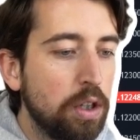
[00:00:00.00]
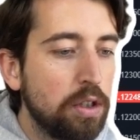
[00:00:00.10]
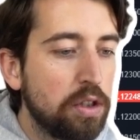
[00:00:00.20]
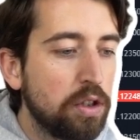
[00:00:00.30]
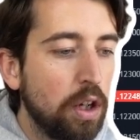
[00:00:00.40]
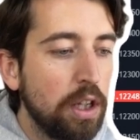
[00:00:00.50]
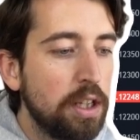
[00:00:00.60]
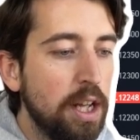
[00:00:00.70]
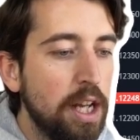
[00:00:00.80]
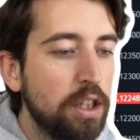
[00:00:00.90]

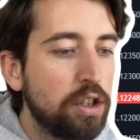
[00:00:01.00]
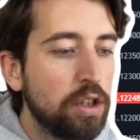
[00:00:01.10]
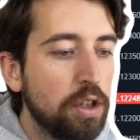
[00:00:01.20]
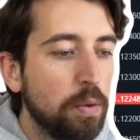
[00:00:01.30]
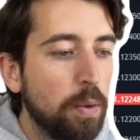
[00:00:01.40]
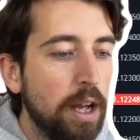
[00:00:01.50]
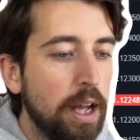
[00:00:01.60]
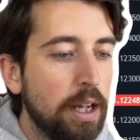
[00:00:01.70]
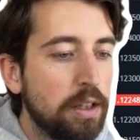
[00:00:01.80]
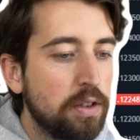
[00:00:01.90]
consolidation
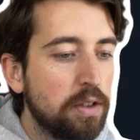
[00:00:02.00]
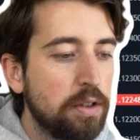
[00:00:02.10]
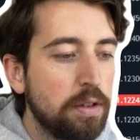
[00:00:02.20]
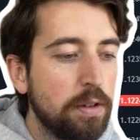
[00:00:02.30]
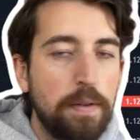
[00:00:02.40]
wicks.